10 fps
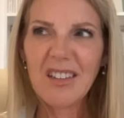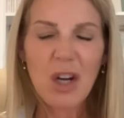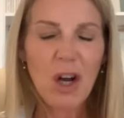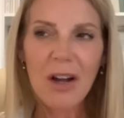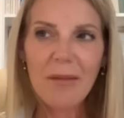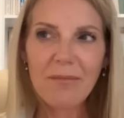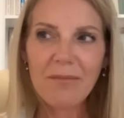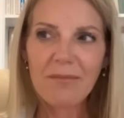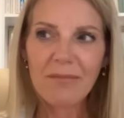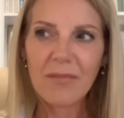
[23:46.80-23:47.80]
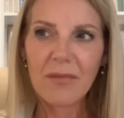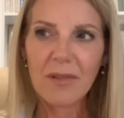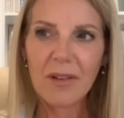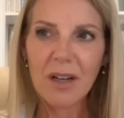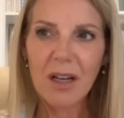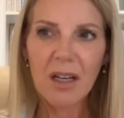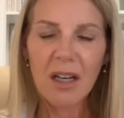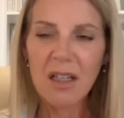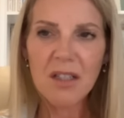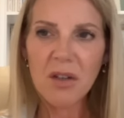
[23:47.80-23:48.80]
time, I
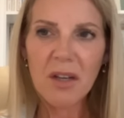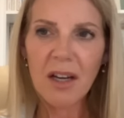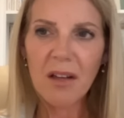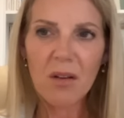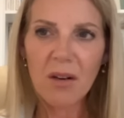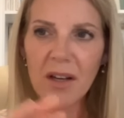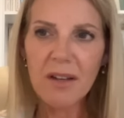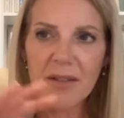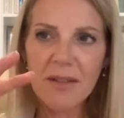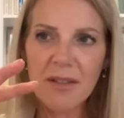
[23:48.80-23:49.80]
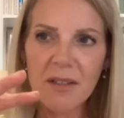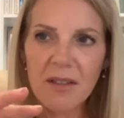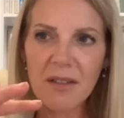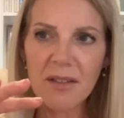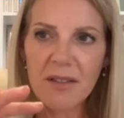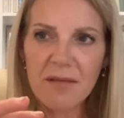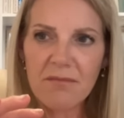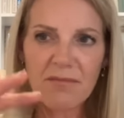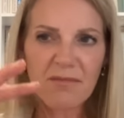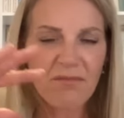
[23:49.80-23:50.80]
can't tell you how long I existed in this,
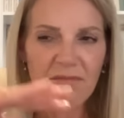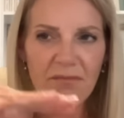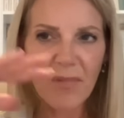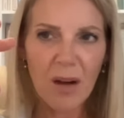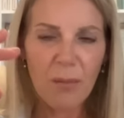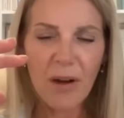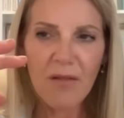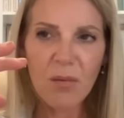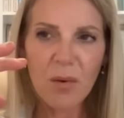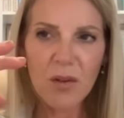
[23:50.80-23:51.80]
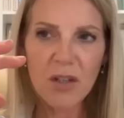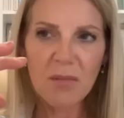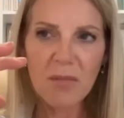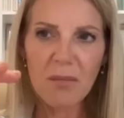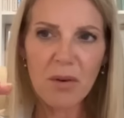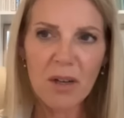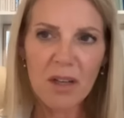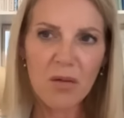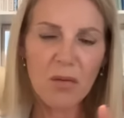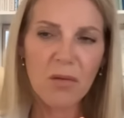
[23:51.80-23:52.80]
above watching my
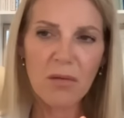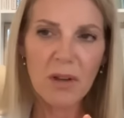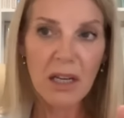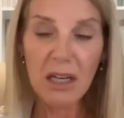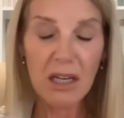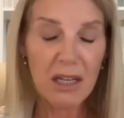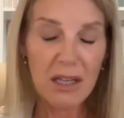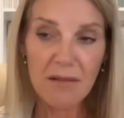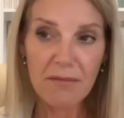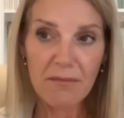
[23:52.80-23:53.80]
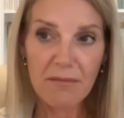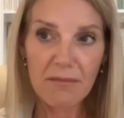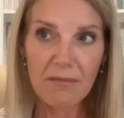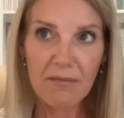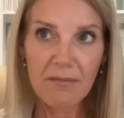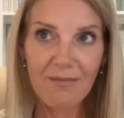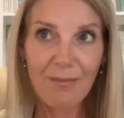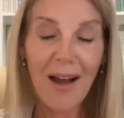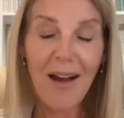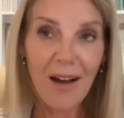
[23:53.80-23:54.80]
body or in any
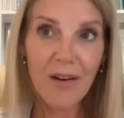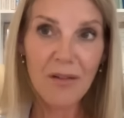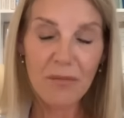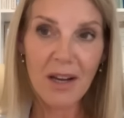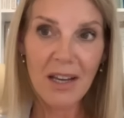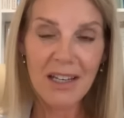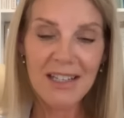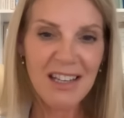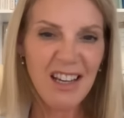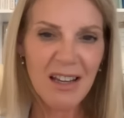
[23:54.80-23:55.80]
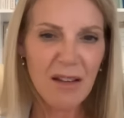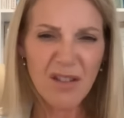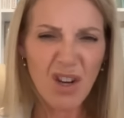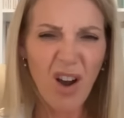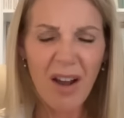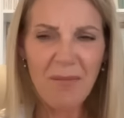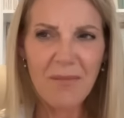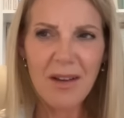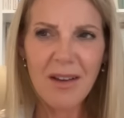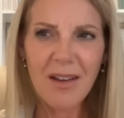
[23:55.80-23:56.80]
part of my NDE.
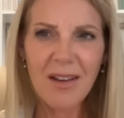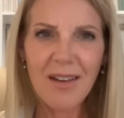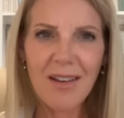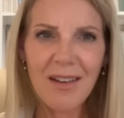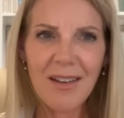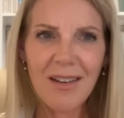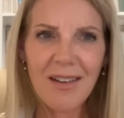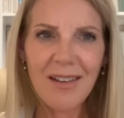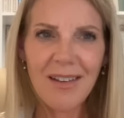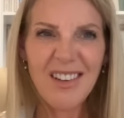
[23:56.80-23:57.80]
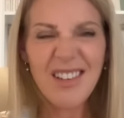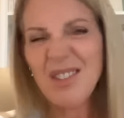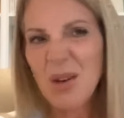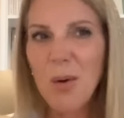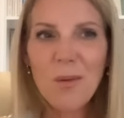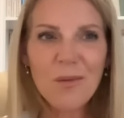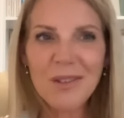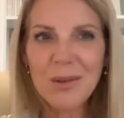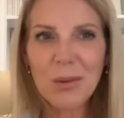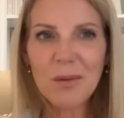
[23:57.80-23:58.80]
Time dissolved,
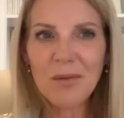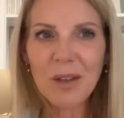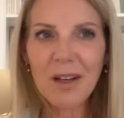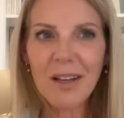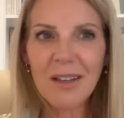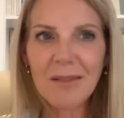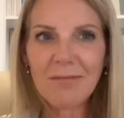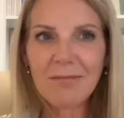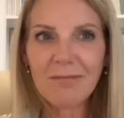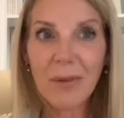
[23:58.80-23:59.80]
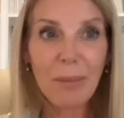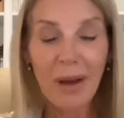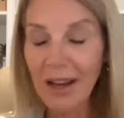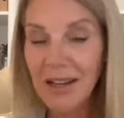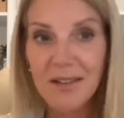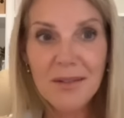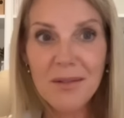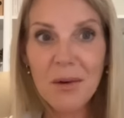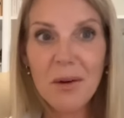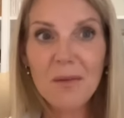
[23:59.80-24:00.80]
sort of like my pain
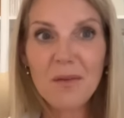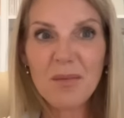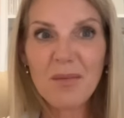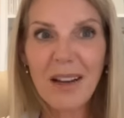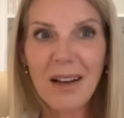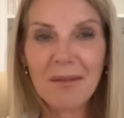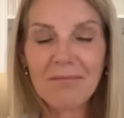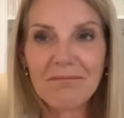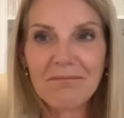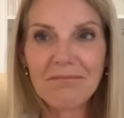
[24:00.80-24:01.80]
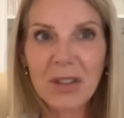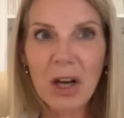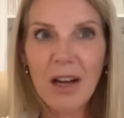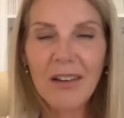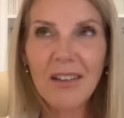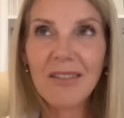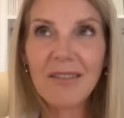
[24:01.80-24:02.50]
dissolved, like